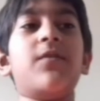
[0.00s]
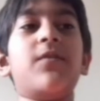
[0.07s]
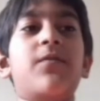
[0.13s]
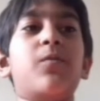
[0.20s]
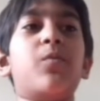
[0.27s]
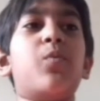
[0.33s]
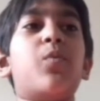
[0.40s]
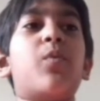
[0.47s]

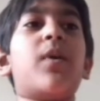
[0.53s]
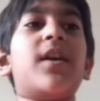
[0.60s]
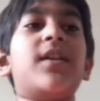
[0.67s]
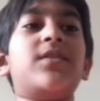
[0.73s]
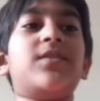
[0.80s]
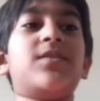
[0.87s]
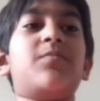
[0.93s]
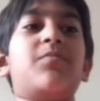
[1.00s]

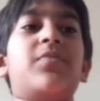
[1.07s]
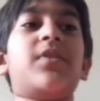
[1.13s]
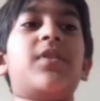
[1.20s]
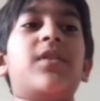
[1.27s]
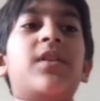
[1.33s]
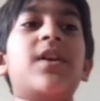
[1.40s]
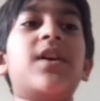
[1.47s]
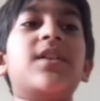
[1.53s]
white
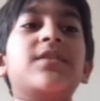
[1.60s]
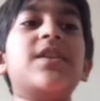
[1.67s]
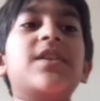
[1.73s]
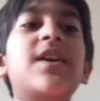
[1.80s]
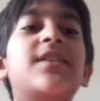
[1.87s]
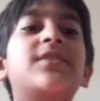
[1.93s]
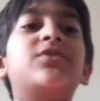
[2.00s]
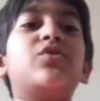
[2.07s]

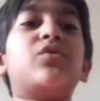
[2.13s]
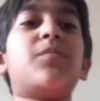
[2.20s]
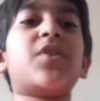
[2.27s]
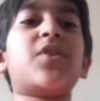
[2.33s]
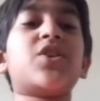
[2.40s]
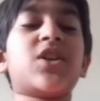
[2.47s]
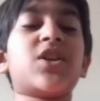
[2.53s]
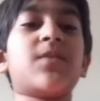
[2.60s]
takes your
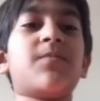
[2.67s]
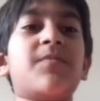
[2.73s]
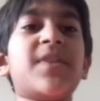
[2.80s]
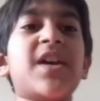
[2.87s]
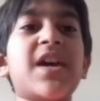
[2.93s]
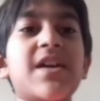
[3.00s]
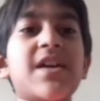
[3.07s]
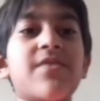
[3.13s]
bishop,
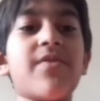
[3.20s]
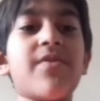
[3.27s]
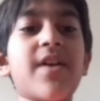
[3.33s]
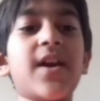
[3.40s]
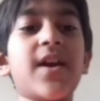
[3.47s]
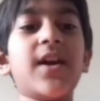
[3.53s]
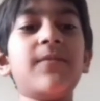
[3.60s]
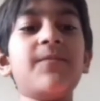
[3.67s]

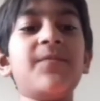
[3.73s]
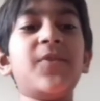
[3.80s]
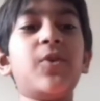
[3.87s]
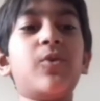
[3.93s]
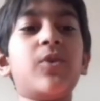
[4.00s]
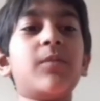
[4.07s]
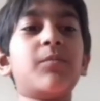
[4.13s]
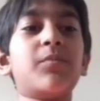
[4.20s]
then you
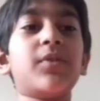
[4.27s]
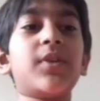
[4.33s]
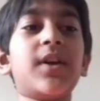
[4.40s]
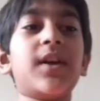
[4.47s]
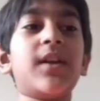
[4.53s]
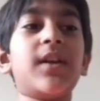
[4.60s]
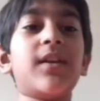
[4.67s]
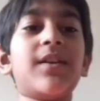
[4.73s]
can
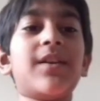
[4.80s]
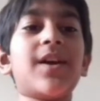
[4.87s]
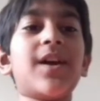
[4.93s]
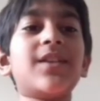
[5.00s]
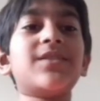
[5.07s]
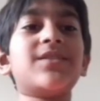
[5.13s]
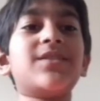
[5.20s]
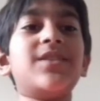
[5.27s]
play
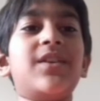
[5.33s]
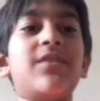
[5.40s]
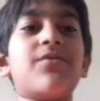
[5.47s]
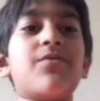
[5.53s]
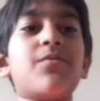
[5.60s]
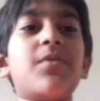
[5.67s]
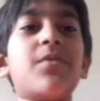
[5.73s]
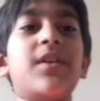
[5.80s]
knight
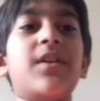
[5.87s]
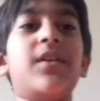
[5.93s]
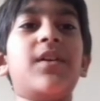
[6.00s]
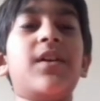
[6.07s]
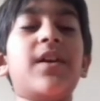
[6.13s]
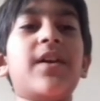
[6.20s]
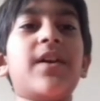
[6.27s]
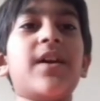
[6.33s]
d3.
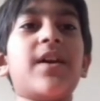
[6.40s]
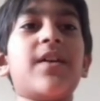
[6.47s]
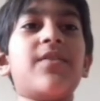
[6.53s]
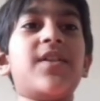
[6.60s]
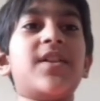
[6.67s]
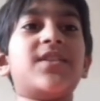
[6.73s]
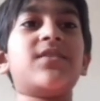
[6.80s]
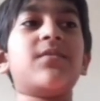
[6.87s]

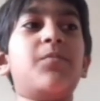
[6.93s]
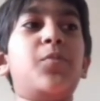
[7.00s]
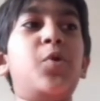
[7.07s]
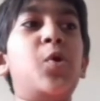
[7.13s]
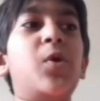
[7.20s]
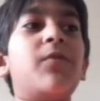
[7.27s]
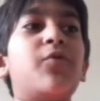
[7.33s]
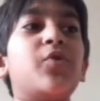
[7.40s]
And it's a
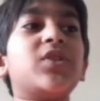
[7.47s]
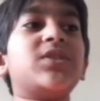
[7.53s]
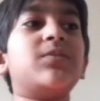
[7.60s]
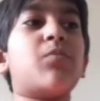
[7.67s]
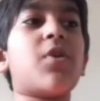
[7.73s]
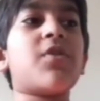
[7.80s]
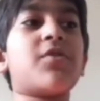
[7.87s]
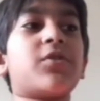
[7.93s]
beautiful
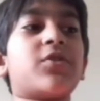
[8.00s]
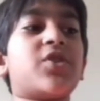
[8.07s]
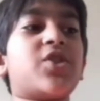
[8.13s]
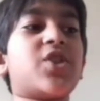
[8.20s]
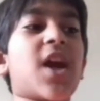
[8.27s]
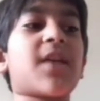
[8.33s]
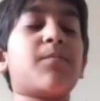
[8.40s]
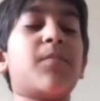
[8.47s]
smothered
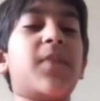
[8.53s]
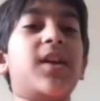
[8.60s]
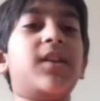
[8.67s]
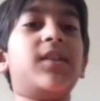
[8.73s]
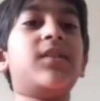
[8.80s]
checkmate.